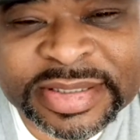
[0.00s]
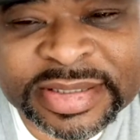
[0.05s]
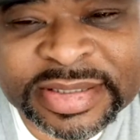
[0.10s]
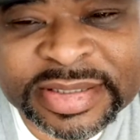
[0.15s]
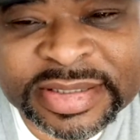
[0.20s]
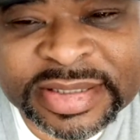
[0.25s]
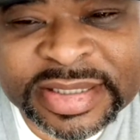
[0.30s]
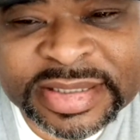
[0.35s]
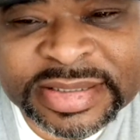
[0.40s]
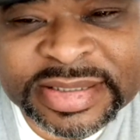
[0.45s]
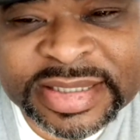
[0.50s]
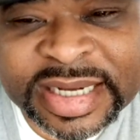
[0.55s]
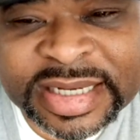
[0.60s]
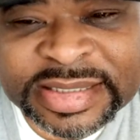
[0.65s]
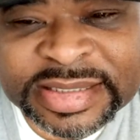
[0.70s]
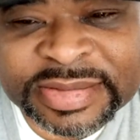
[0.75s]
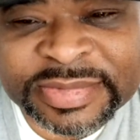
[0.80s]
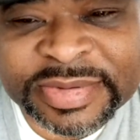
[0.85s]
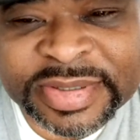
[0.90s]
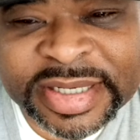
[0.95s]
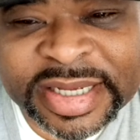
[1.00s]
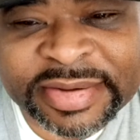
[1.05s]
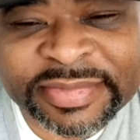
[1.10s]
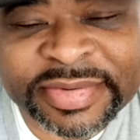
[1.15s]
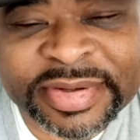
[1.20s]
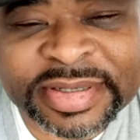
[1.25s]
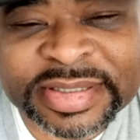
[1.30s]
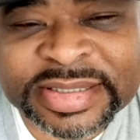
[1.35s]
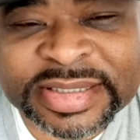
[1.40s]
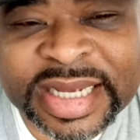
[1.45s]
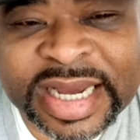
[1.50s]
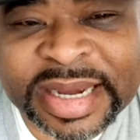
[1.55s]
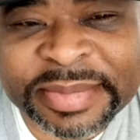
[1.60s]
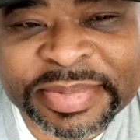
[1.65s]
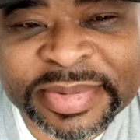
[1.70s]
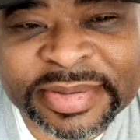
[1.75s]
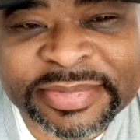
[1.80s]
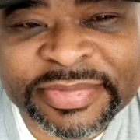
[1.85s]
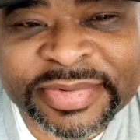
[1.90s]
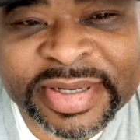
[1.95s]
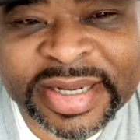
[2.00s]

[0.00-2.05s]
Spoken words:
there's not someone giving you a stipend for